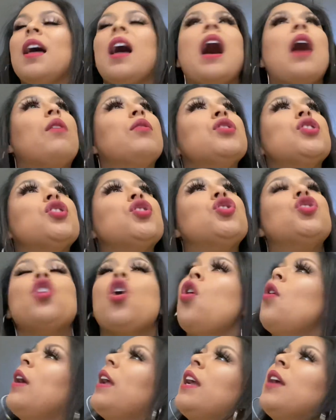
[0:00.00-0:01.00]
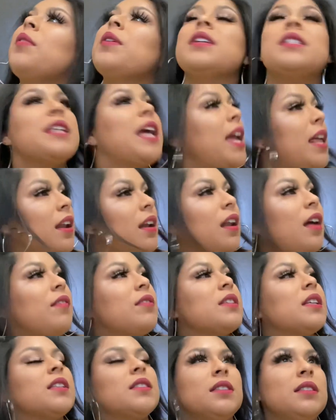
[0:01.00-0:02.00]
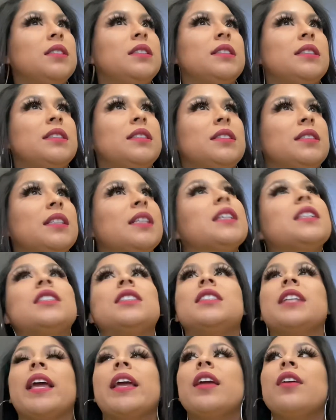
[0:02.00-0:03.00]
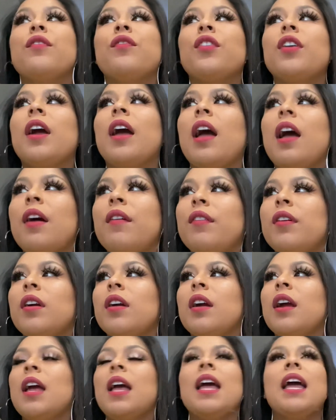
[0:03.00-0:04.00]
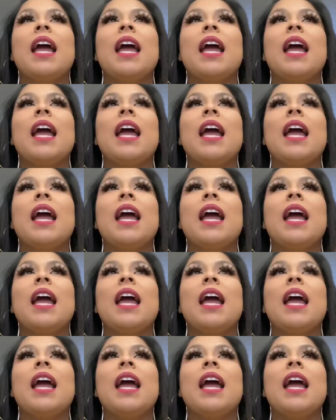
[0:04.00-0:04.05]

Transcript: I was so irritated, and I was like, ugh, like it's taking forever.